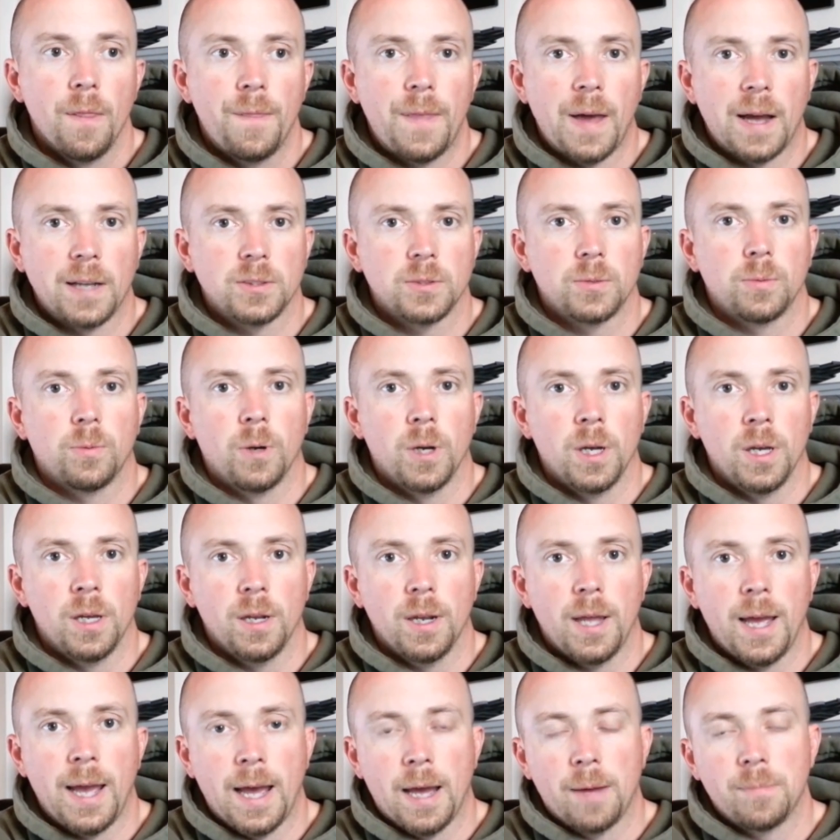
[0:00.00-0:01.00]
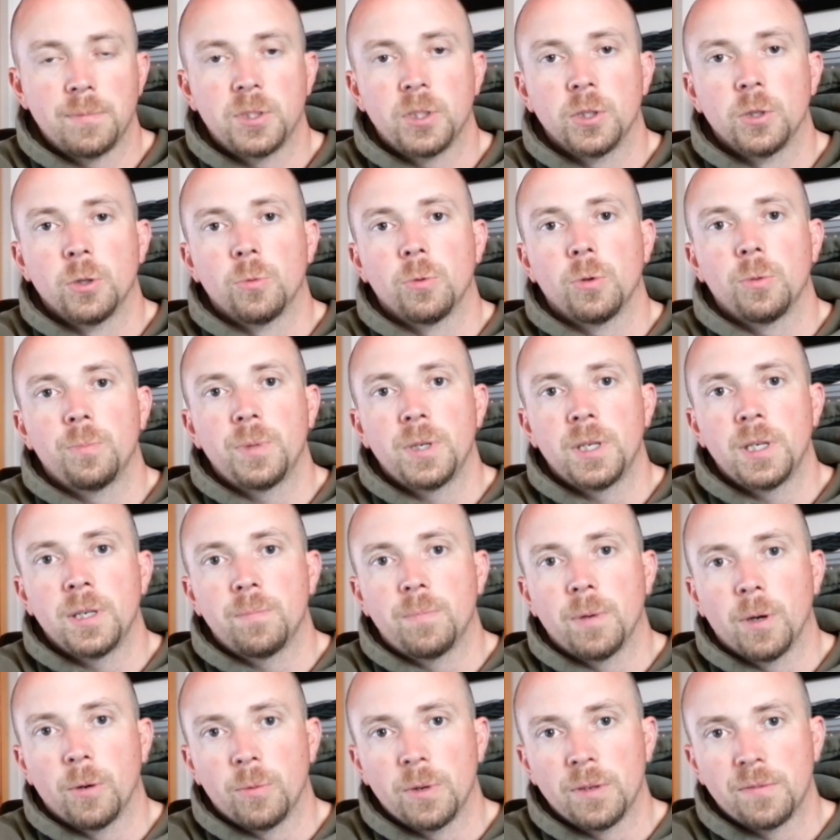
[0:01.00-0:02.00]
That's what HAB 2 will be,
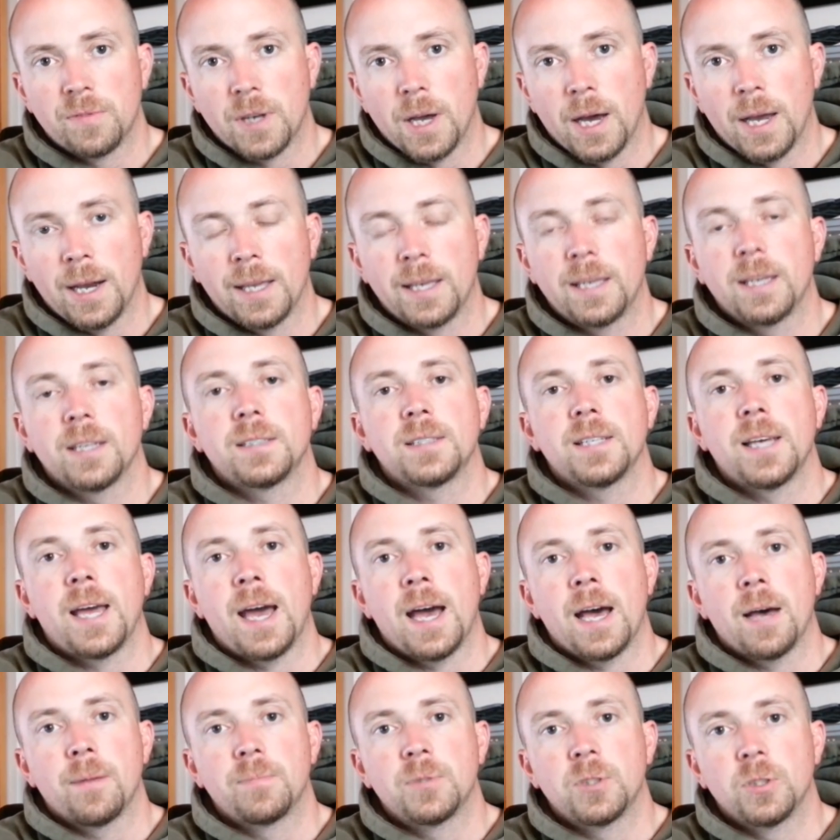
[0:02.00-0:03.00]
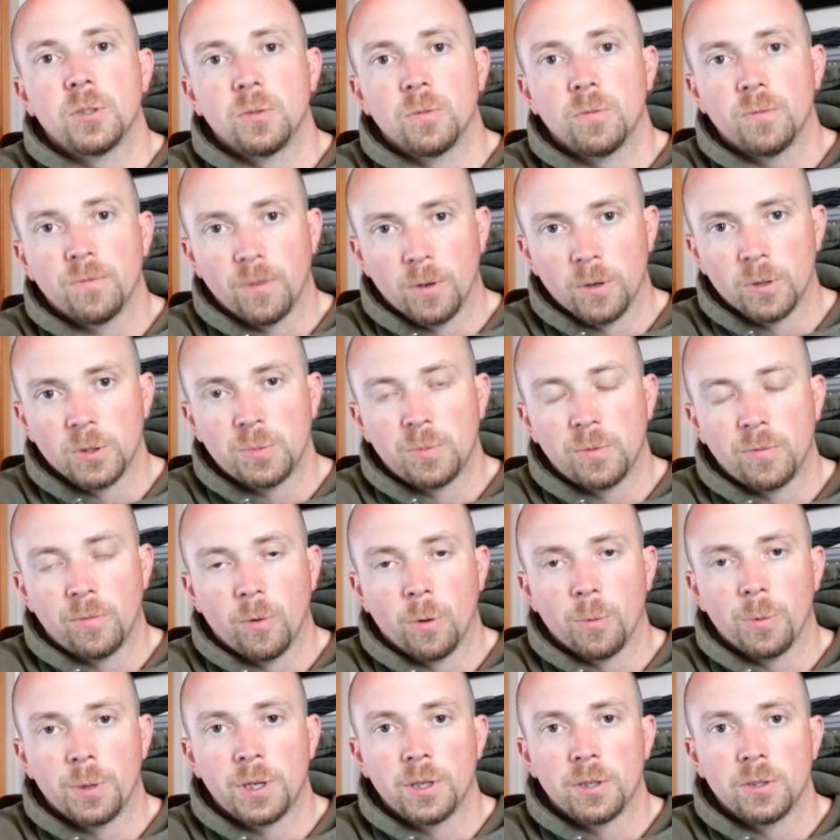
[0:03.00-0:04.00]
but we've got to get to HAB 2 first
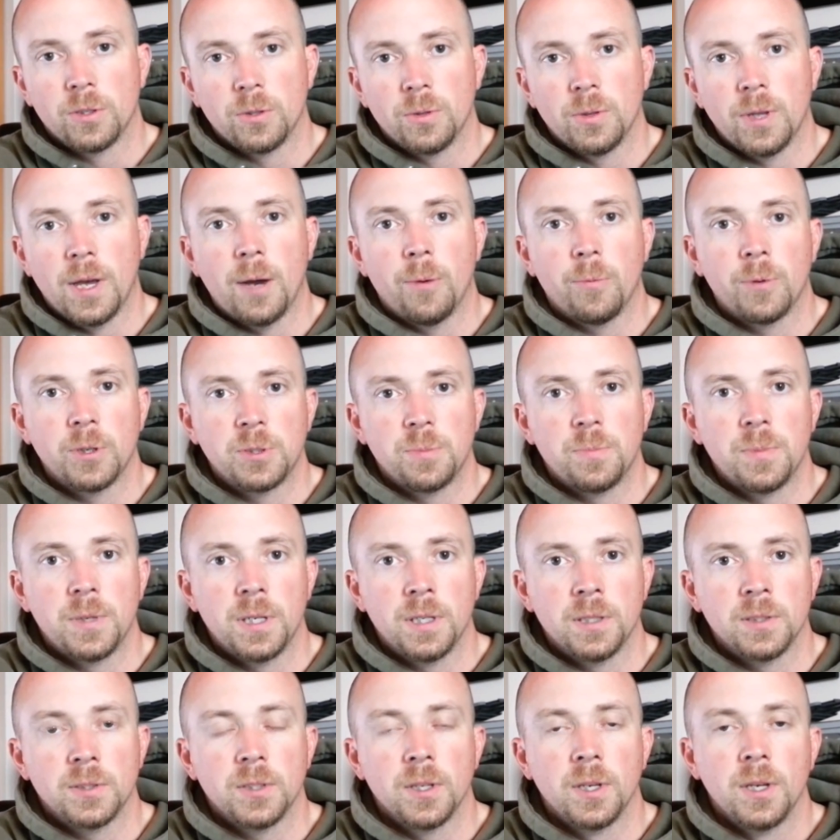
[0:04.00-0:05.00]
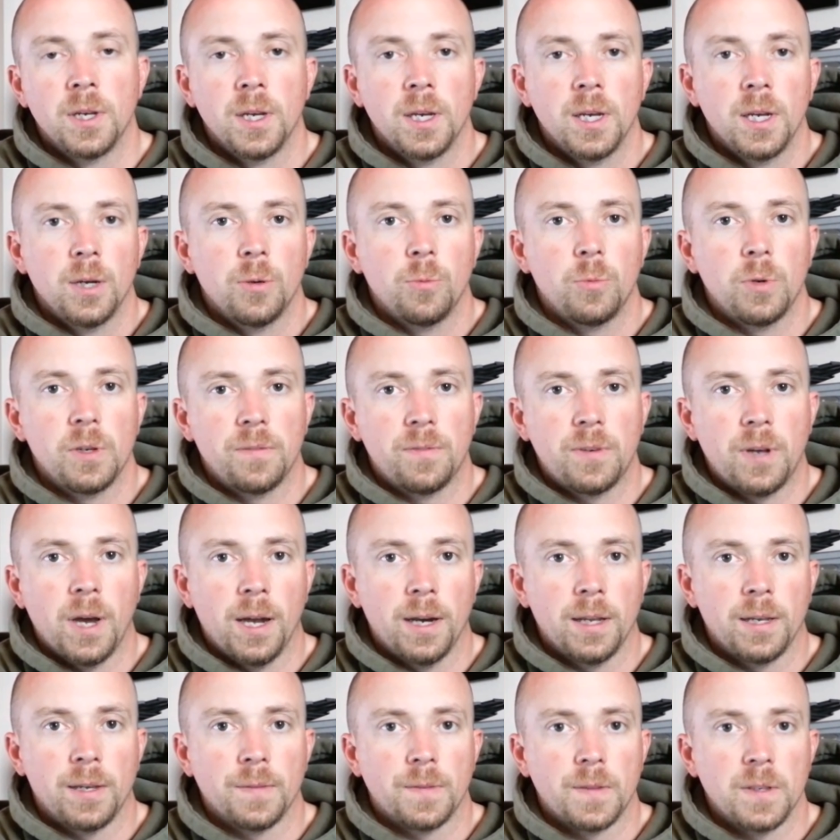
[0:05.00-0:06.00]
before we can do that, which means we've
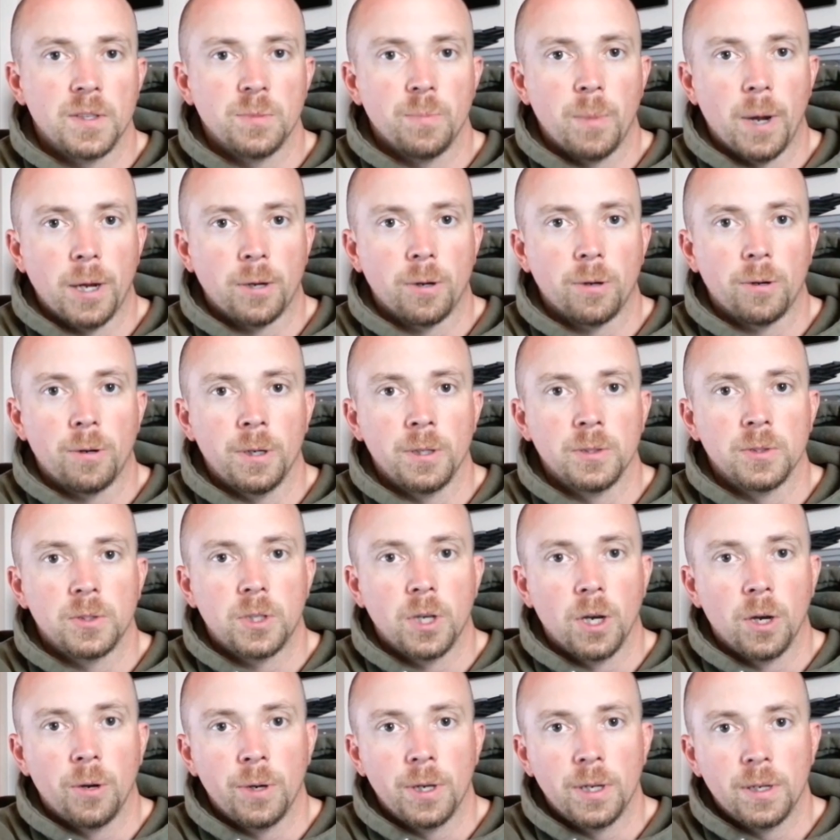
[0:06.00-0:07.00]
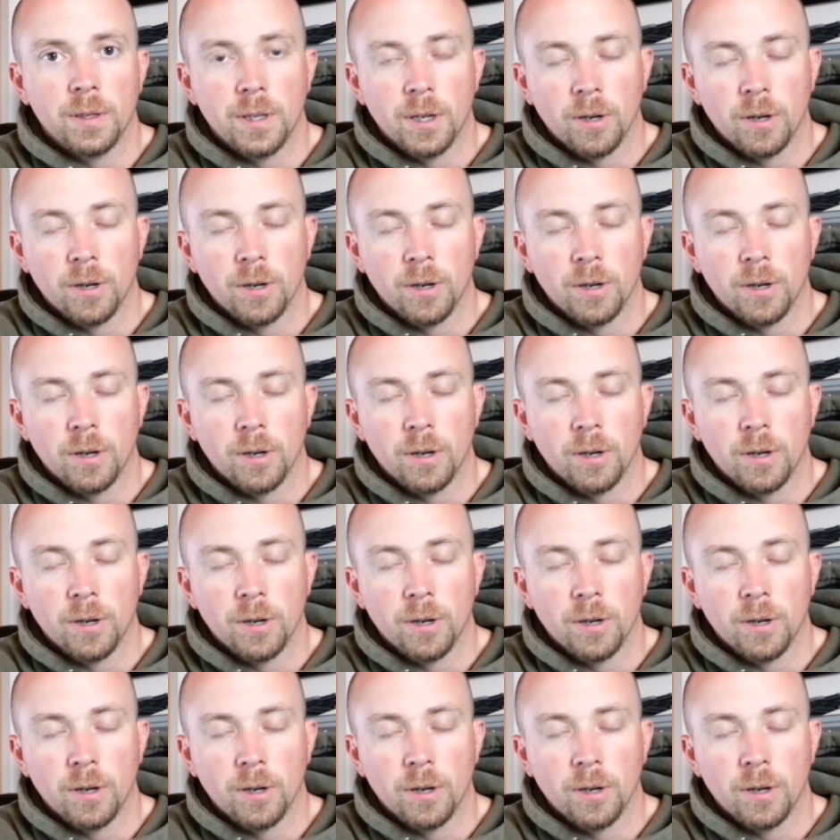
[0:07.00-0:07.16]
got to get these microgreens going.